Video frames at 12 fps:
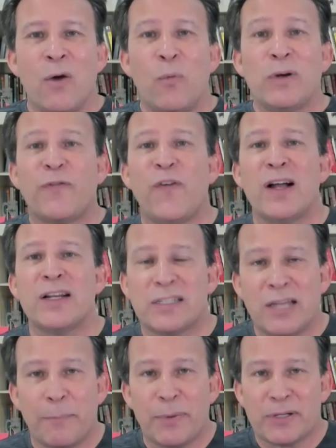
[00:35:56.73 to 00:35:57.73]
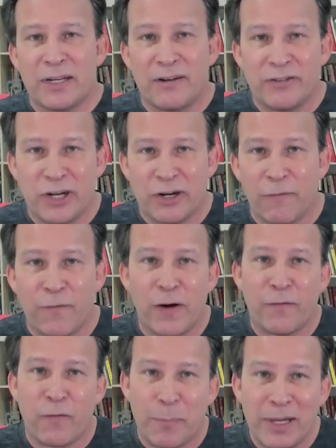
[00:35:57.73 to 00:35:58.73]
which funds 10% of general
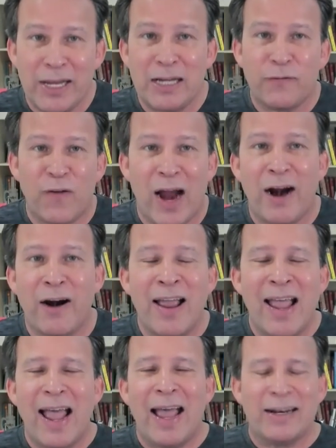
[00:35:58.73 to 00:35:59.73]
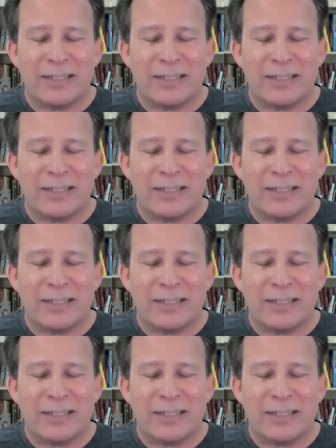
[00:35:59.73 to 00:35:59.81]
fund for police, fire, and